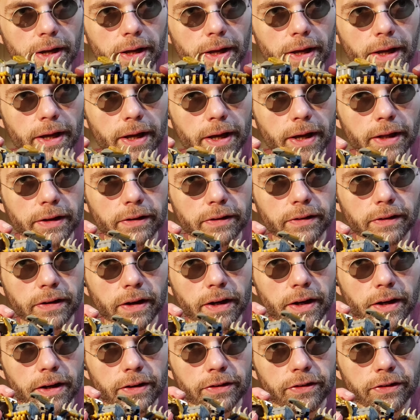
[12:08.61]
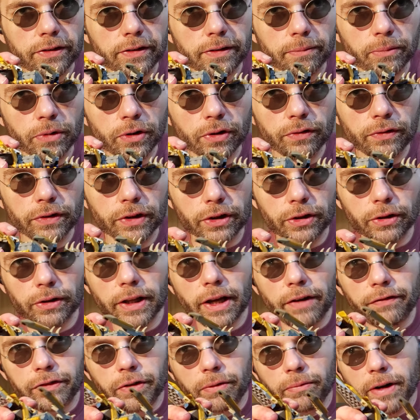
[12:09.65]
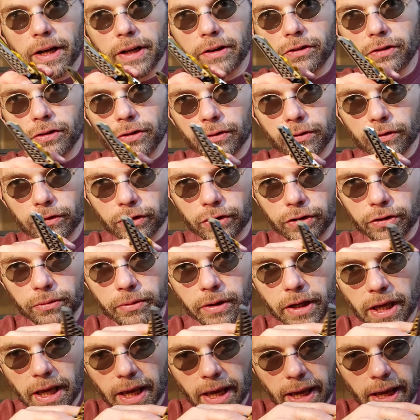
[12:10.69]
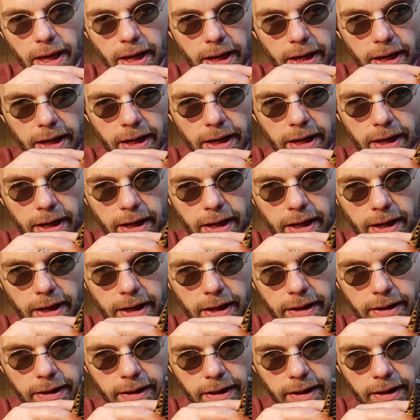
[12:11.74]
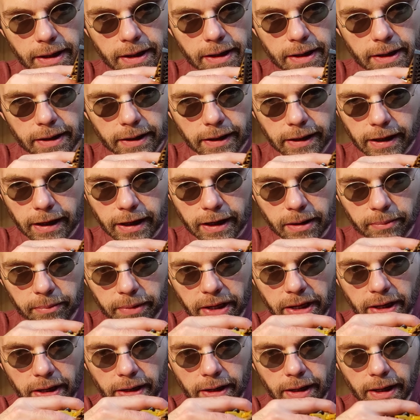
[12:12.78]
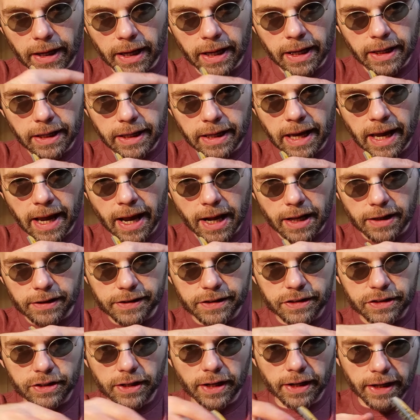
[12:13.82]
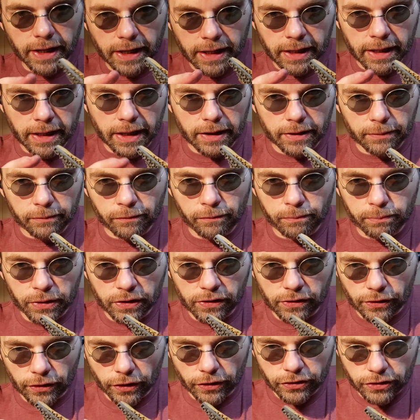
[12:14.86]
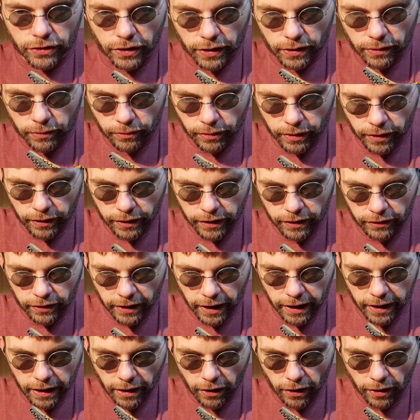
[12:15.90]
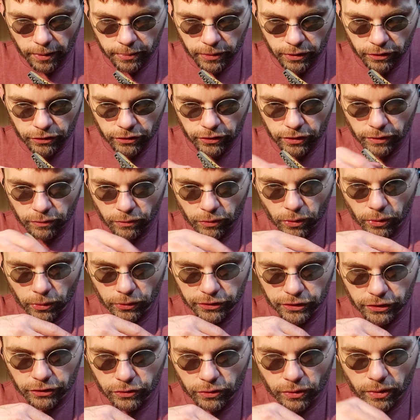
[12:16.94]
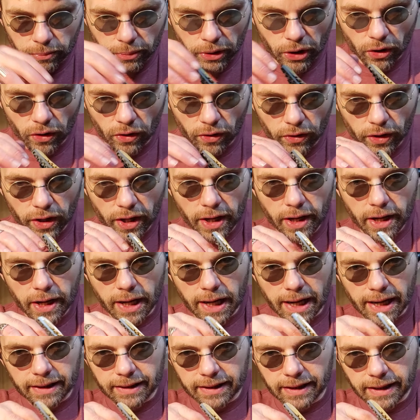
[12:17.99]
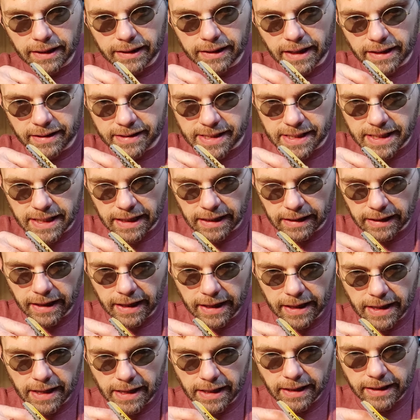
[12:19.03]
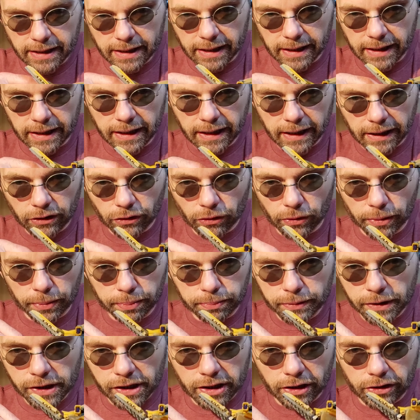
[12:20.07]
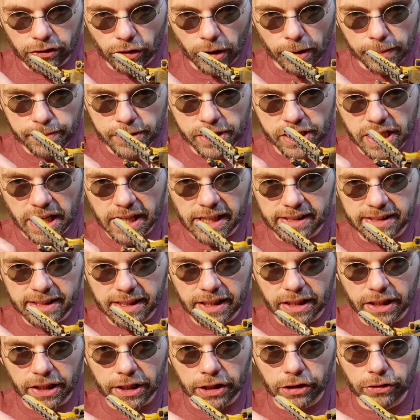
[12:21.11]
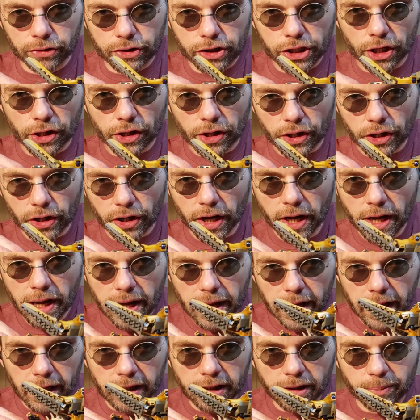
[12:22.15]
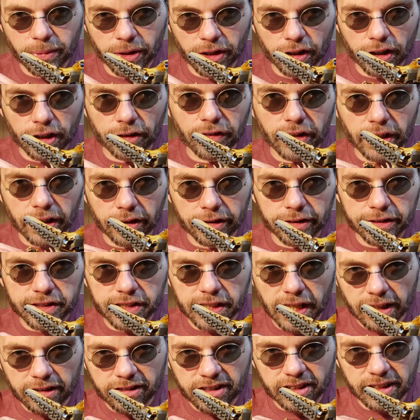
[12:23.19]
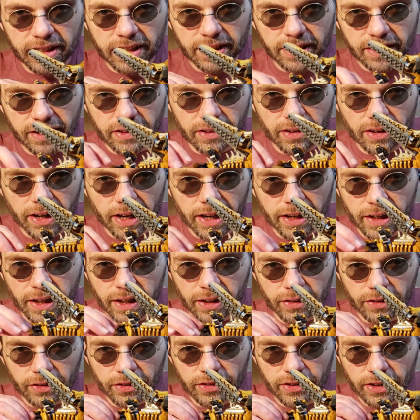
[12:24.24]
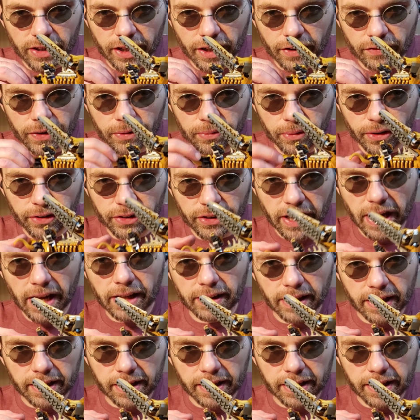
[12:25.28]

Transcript: And it does move a little left and right too, so you can get him in a cat sunning position where he's like almost rolled into a ball. I think that's neat. Like he can do a decent U-turn in the middle of an intersection in your city if you want that.